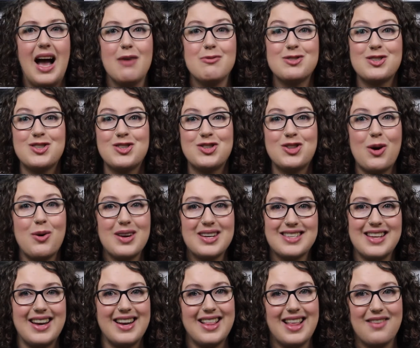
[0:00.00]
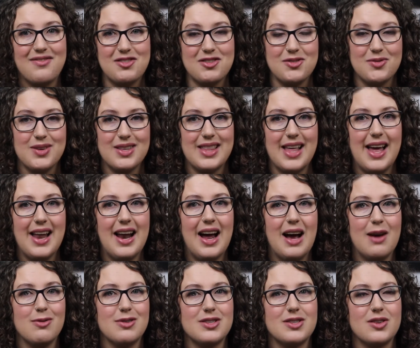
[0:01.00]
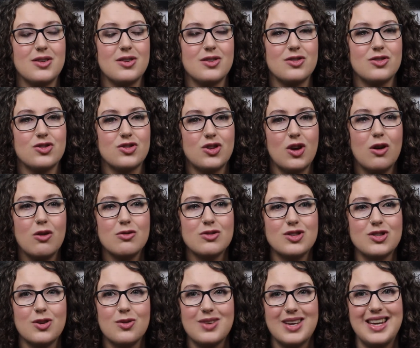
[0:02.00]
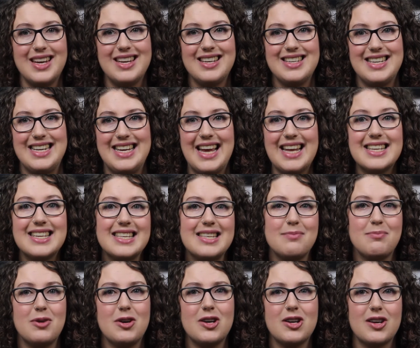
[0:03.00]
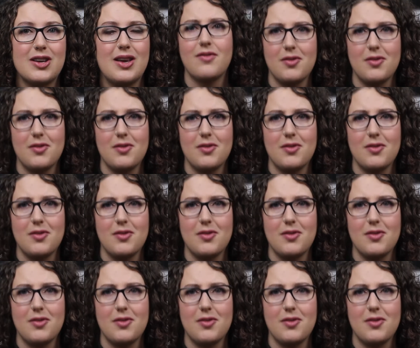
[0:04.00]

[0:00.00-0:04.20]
I was so excited after doing that. I was so so, so keen to get to the book.